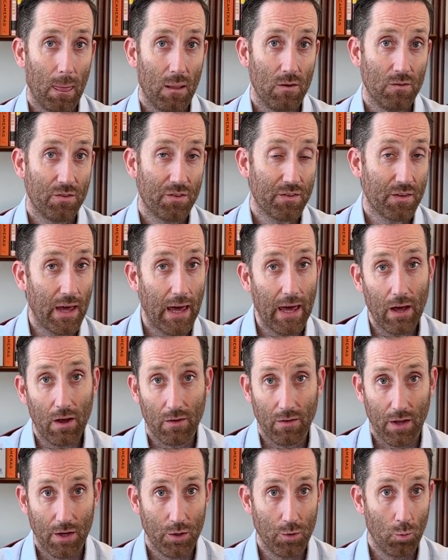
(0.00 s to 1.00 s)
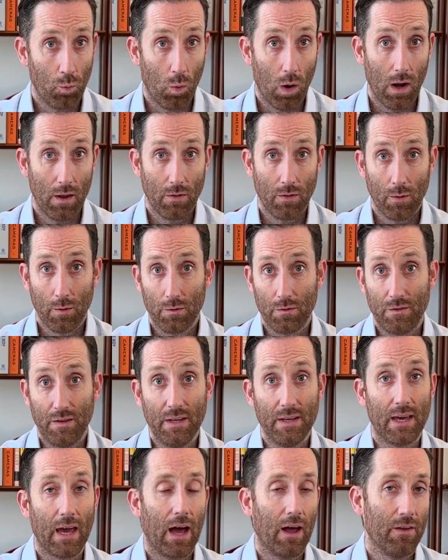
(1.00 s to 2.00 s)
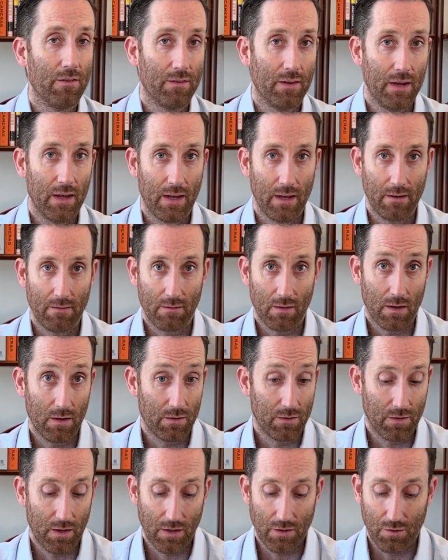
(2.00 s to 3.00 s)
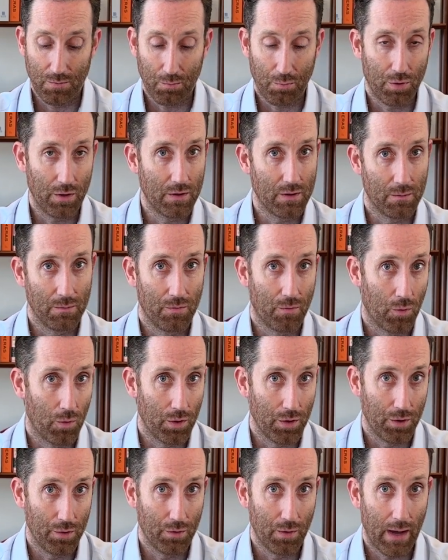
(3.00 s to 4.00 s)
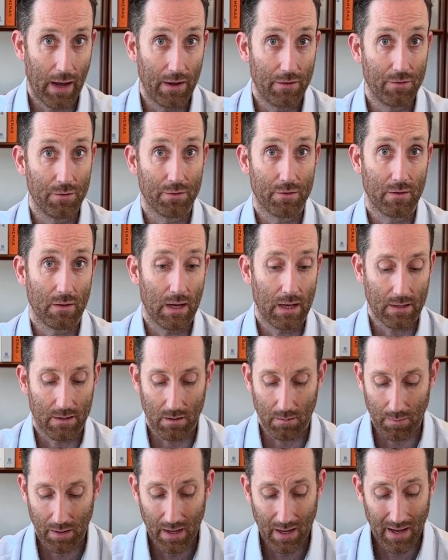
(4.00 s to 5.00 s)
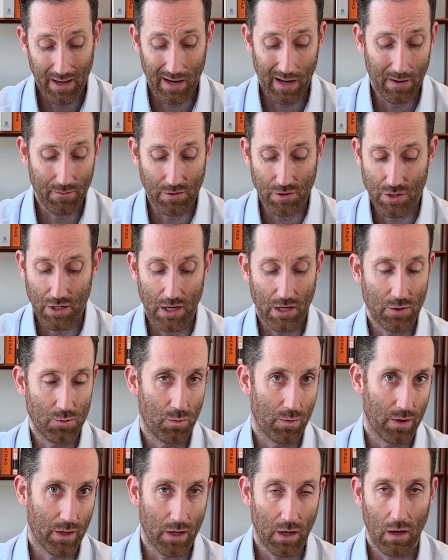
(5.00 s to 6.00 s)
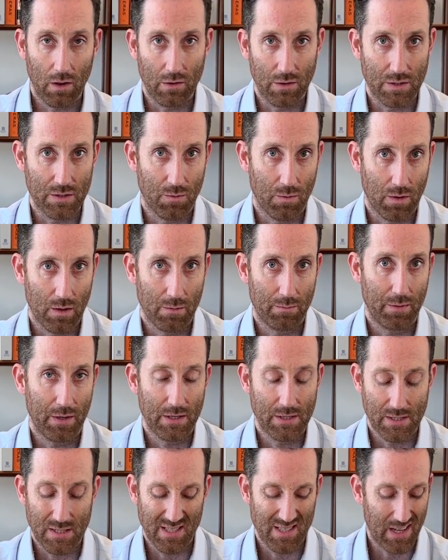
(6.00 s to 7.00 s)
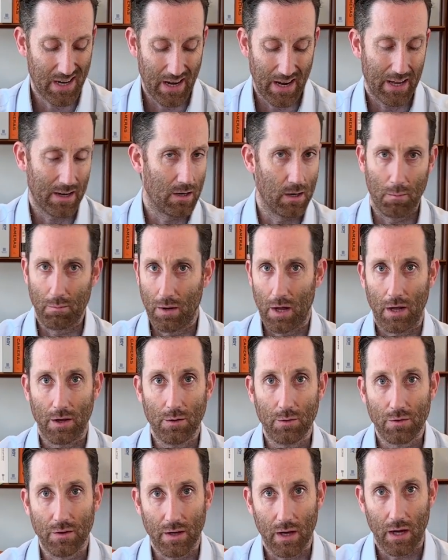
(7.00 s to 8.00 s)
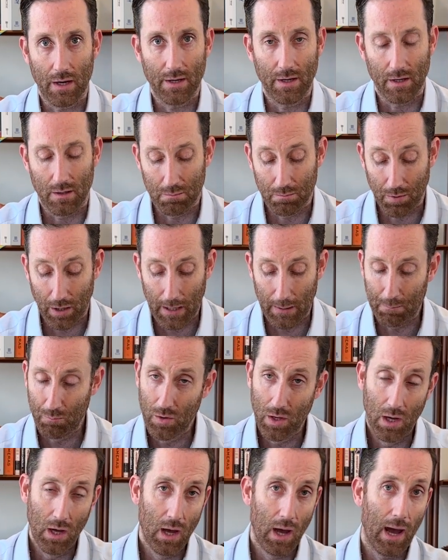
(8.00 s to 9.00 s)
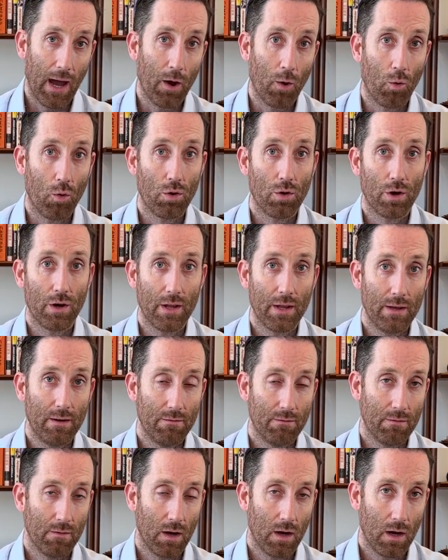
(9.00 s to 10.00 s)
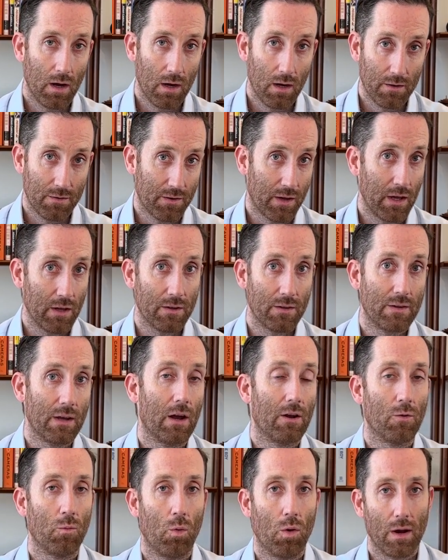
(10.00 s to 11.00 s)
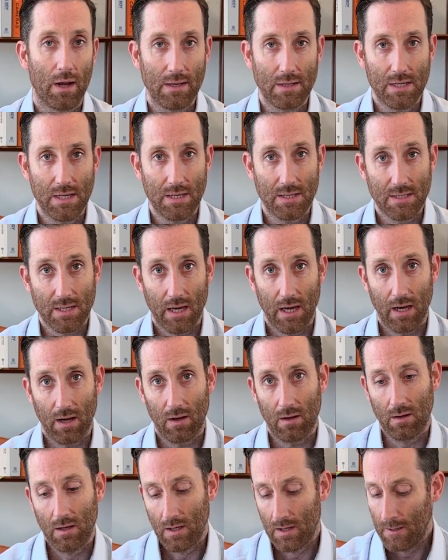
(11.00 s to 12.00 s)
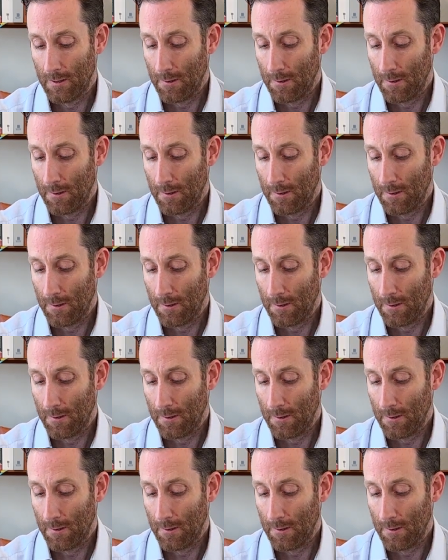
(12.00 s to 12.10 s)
scale that you want those decals in, because they just print them for you as you select them. And I even changed one of the colors of one of the pieces that I ended up not using on here. But I ordered it, scaled it down to 1/18 scale.